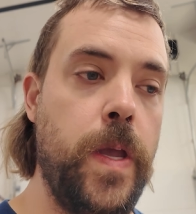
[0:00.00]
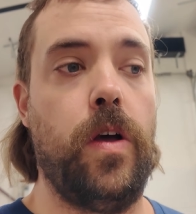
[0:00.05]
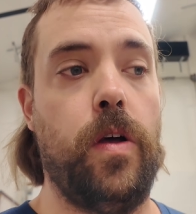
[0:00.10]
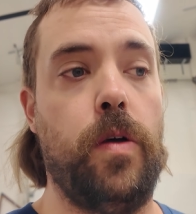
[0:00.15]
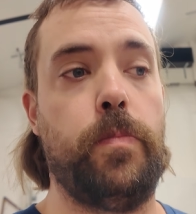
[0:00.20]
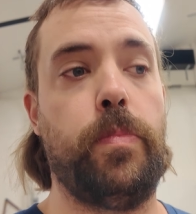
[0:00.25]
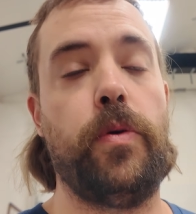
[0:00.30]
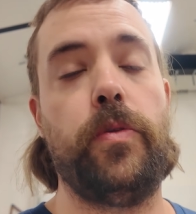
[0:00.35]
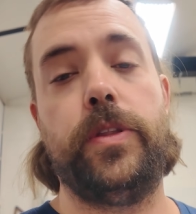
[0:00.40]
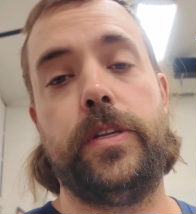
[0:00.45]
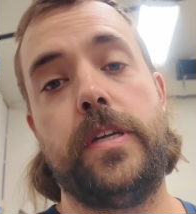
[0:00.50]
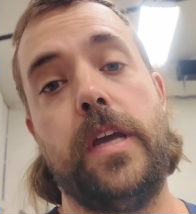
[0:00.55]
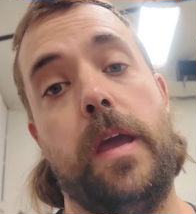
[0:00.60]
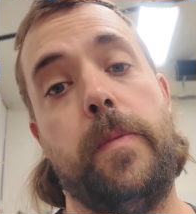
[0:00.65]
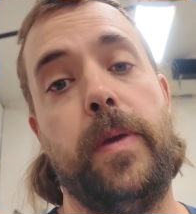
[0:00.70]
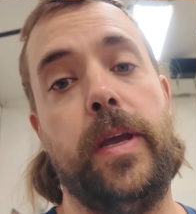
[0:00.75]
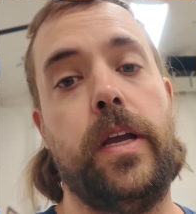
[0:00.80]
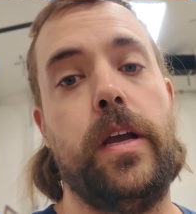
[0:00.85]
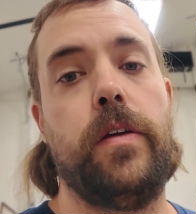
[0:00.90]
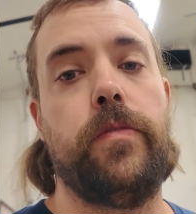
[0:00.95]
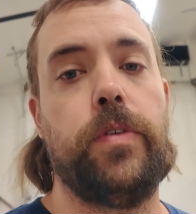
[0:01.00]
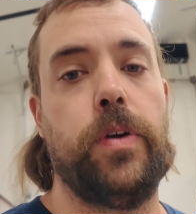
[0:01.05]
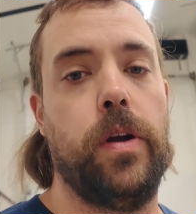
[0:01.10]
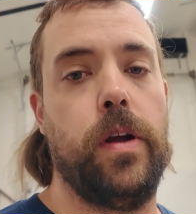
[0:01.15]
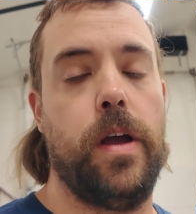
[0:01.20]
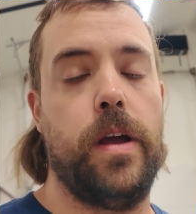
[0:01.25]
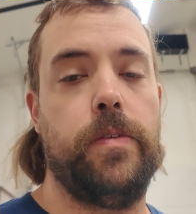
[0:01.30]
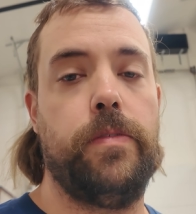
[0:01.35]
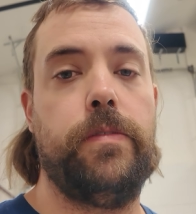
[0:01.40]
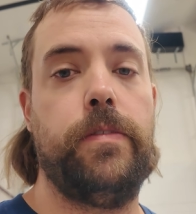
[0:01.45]
I'll pull the timing cover
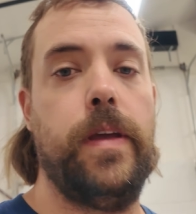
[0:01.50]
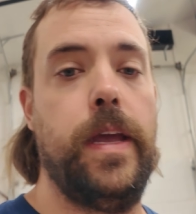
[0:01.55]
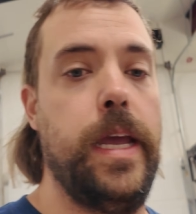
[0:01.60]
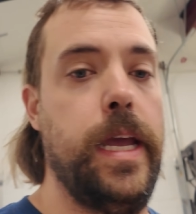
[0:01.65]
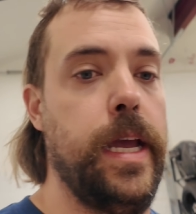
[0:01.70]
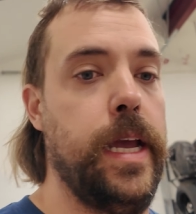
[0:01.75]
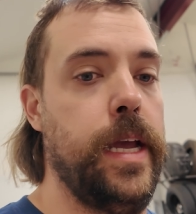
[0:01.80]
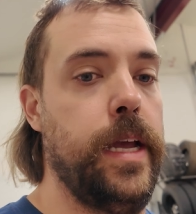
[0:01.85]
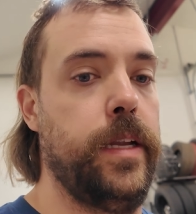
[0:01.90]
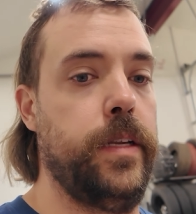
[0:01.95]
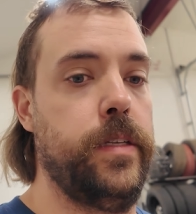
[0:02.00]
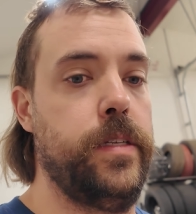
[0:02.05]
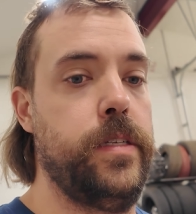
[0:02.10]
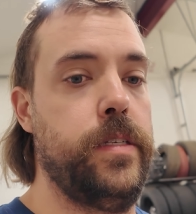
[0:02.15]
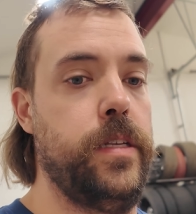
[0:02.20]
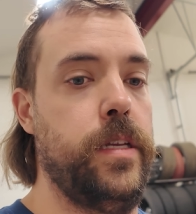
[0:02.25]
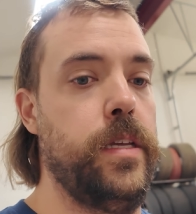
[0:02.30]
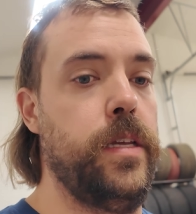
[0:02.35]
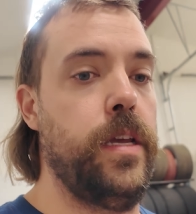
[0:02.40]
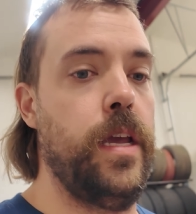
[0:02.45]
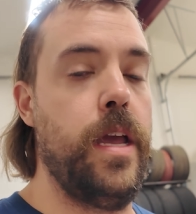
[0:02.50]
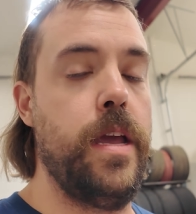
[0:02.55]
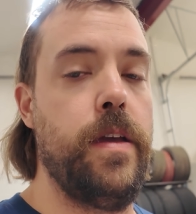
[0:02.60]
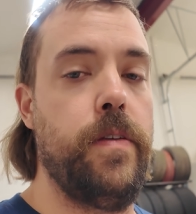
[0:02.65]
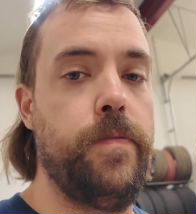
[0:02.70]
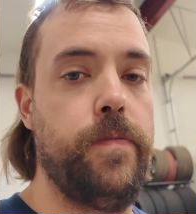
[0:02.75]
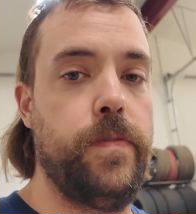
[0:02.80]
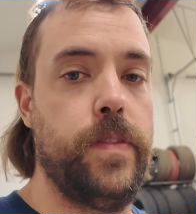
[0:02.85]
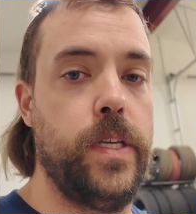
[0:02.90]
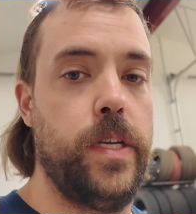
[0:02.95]
off and see
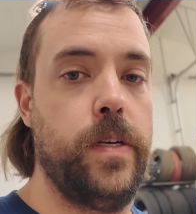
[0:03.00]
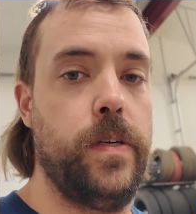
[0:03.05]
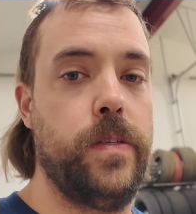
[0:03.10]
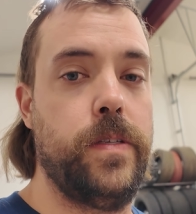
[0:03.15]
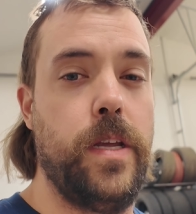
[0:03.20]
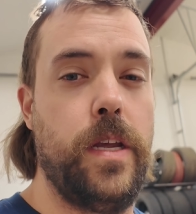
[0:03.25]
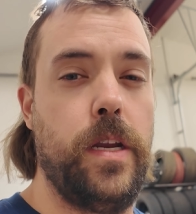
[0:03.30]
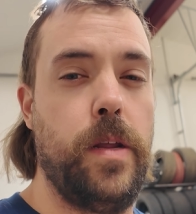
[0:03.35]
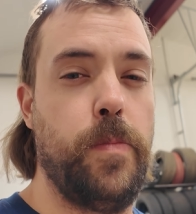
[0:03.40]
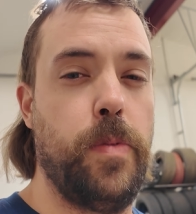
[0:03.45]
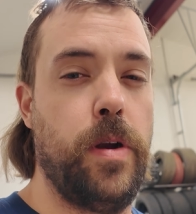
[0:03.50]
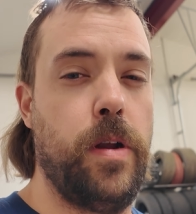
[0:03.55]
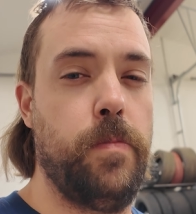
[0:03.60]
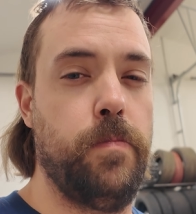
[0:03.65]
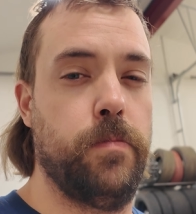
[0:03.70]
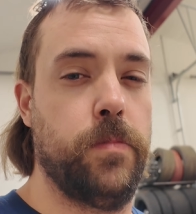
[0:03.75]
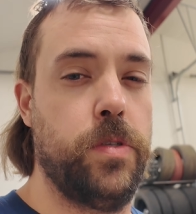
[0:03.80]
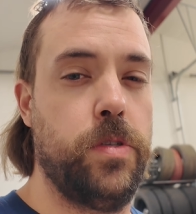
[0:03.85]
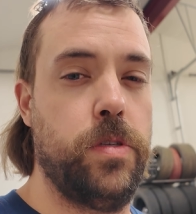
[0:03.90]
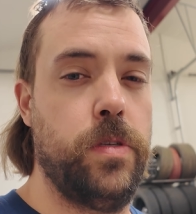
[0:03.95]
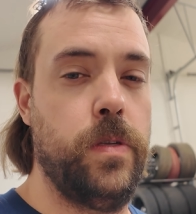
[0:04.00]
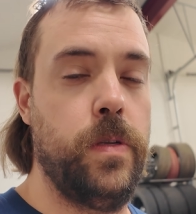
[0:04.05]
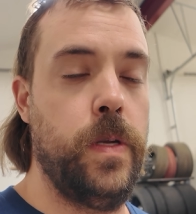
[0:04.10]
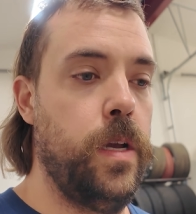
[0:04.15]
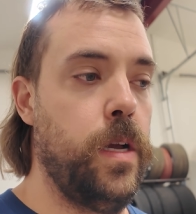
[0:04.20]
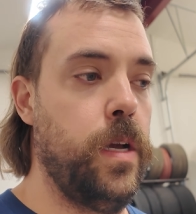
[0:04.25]
if there's any problems.